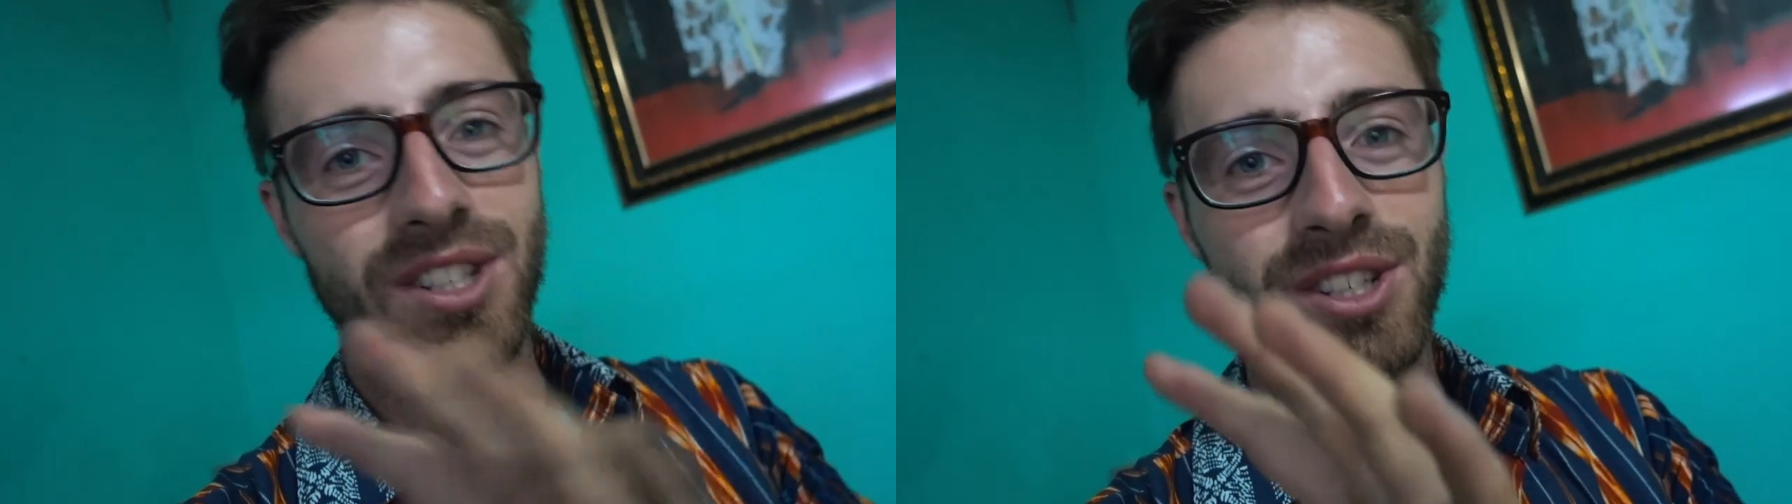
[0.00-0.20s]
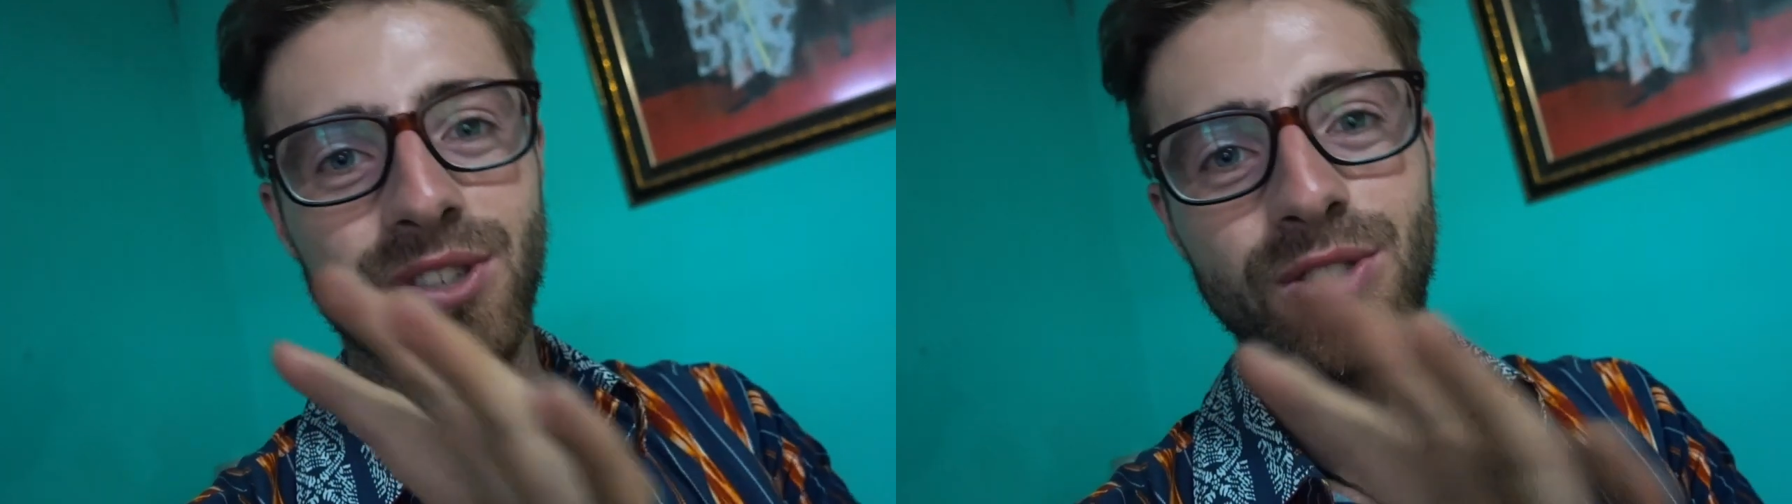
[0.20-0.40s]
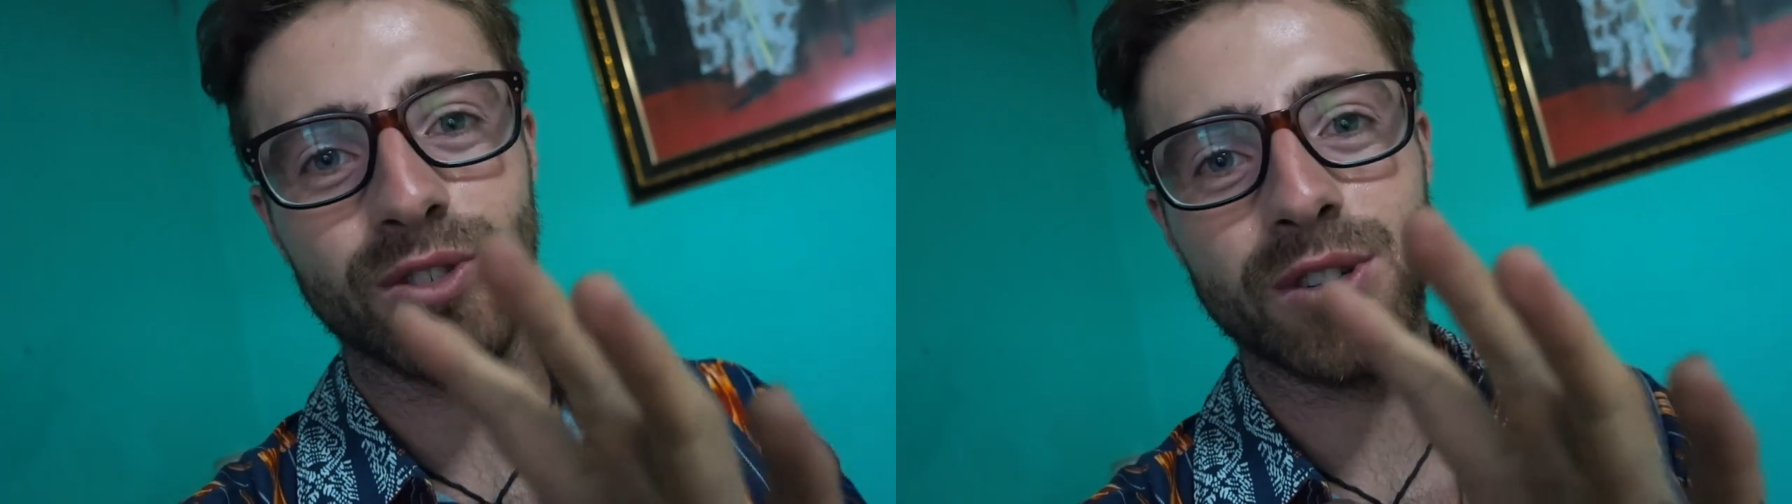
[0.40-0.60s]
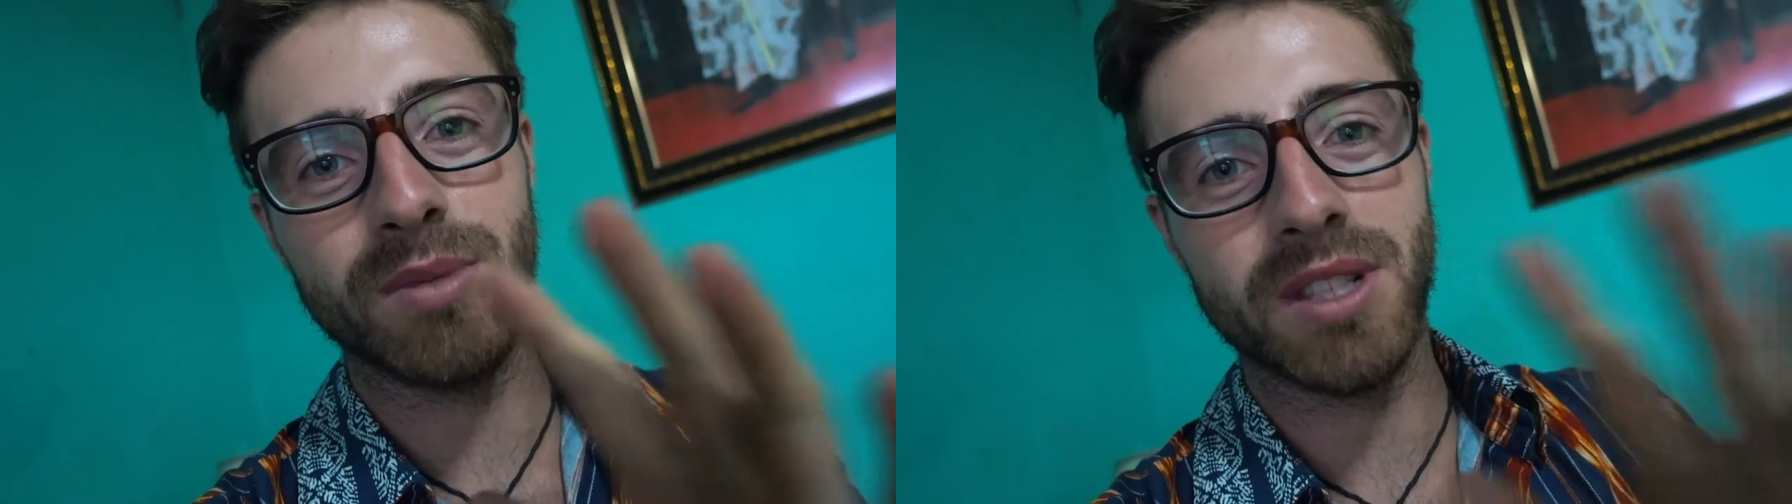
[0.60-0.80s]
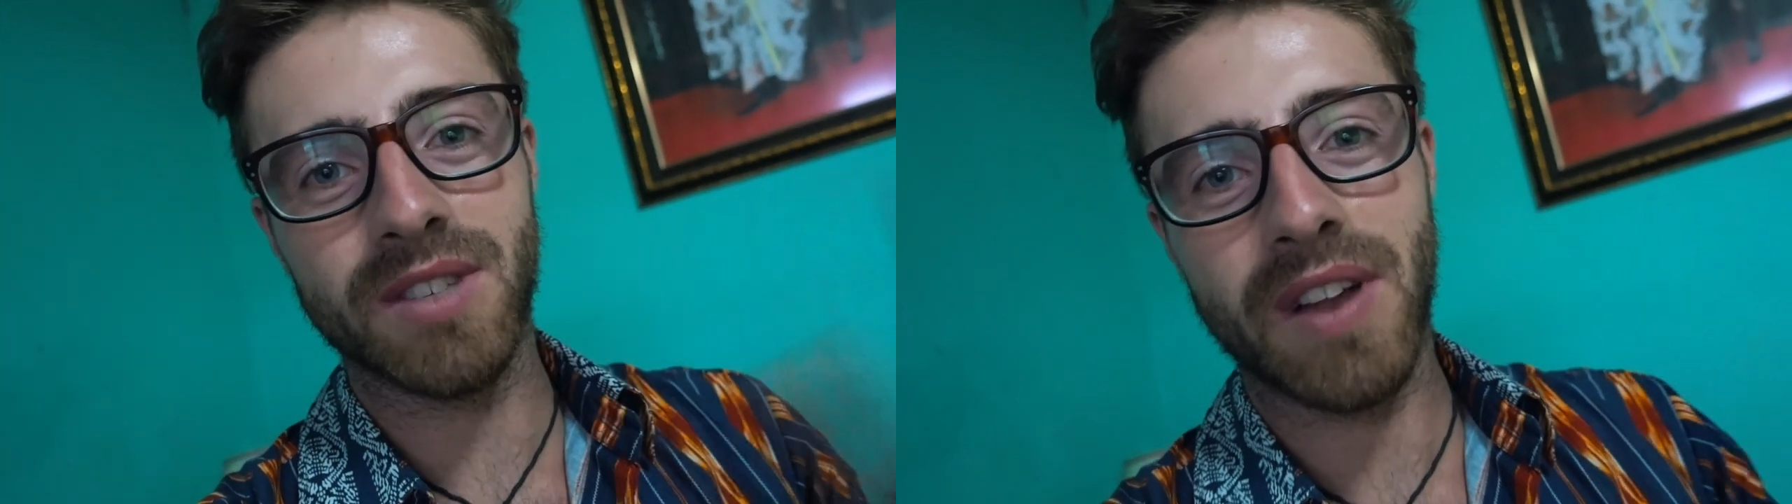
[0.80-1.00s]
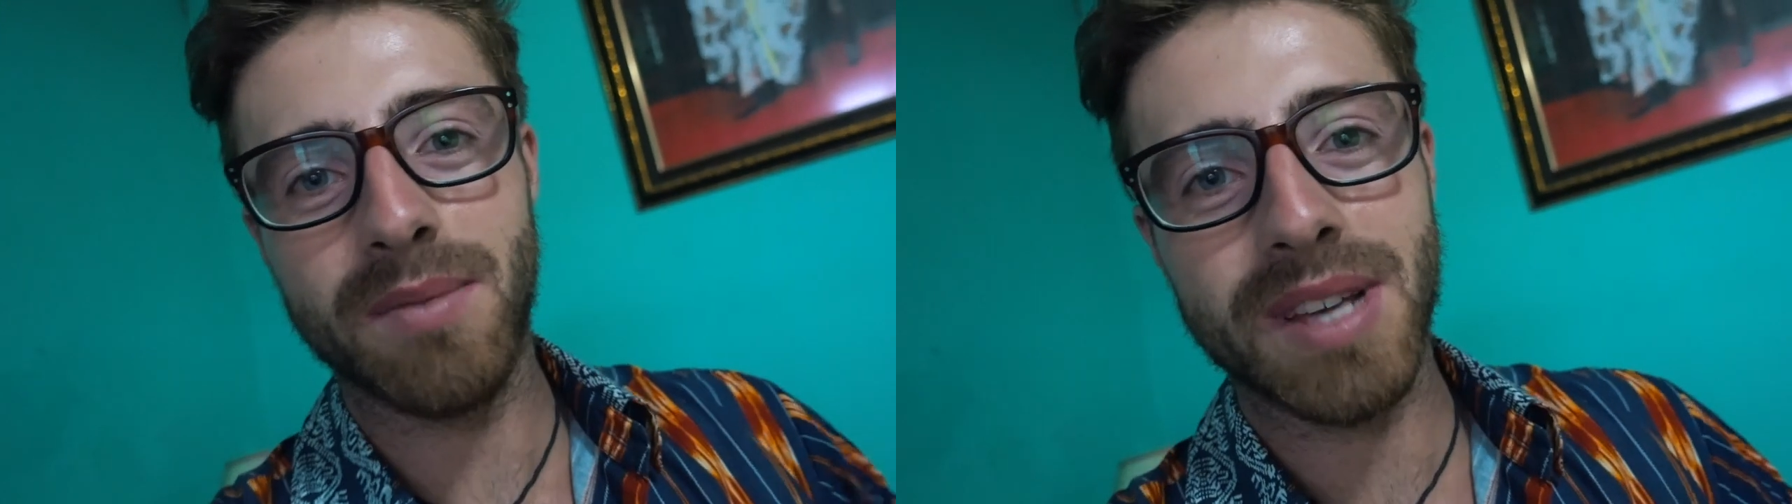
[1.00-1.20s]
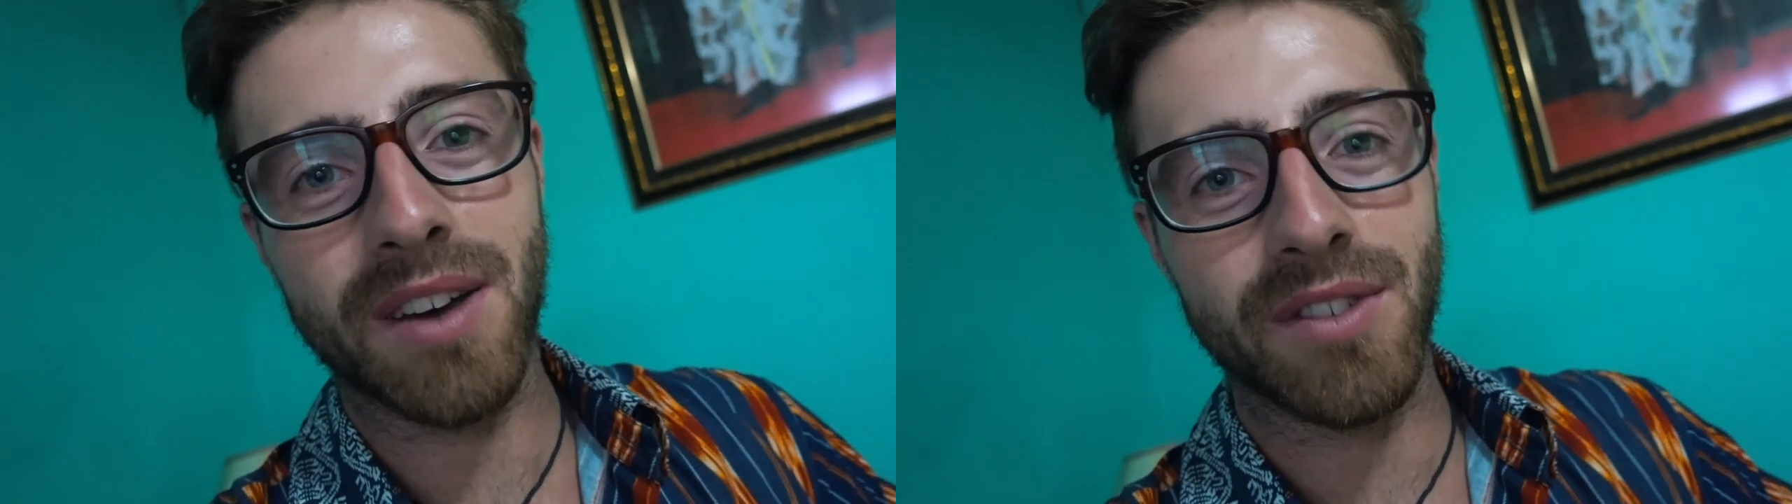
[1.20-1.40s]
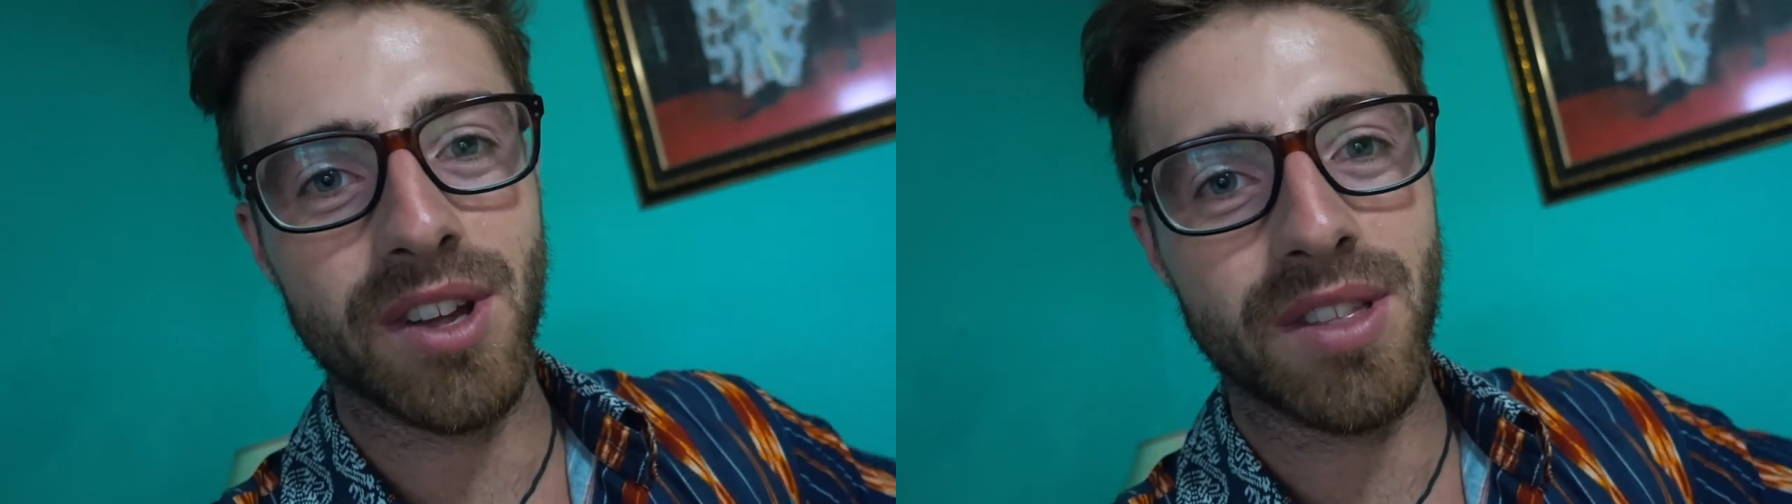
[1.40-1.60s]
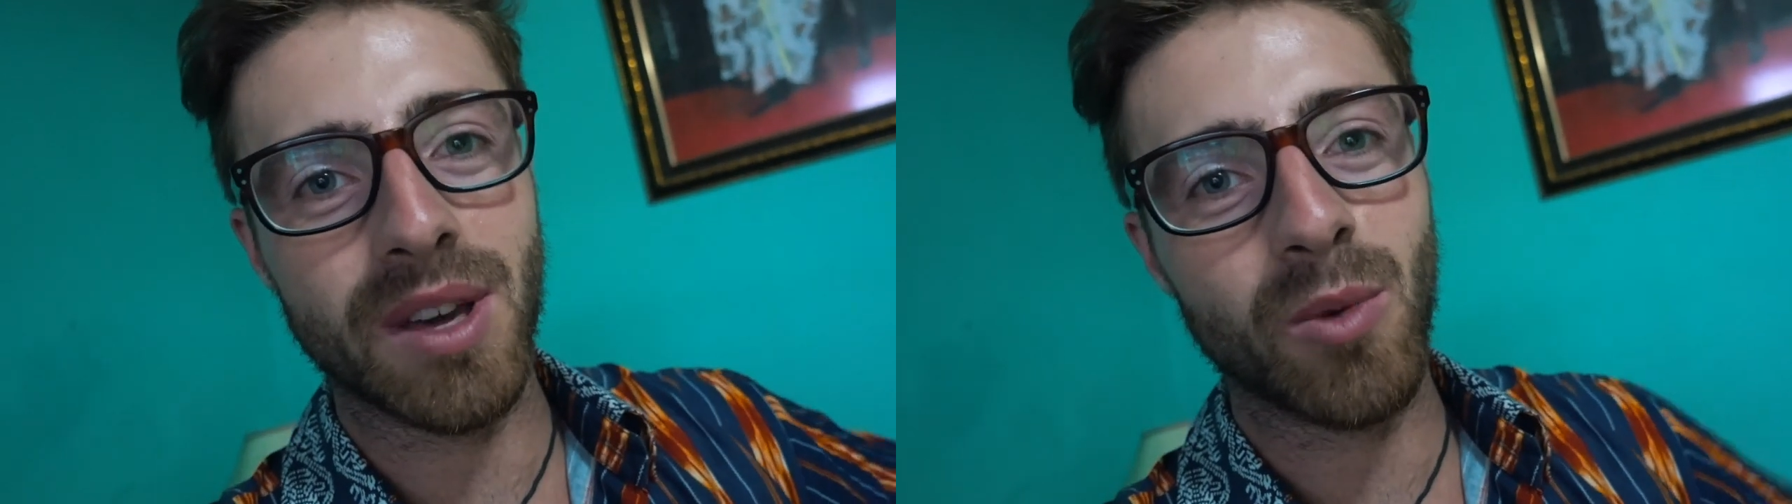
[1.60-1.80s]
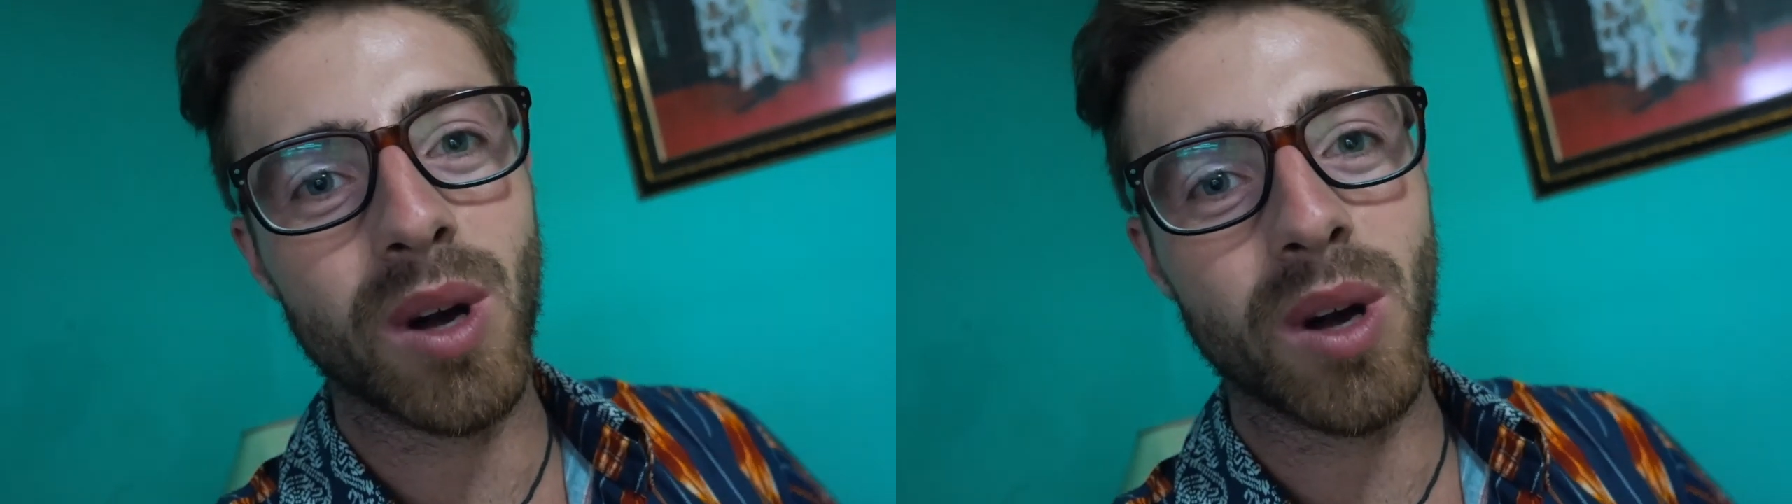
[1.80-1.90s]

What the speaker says: huge route that developed out of nothing.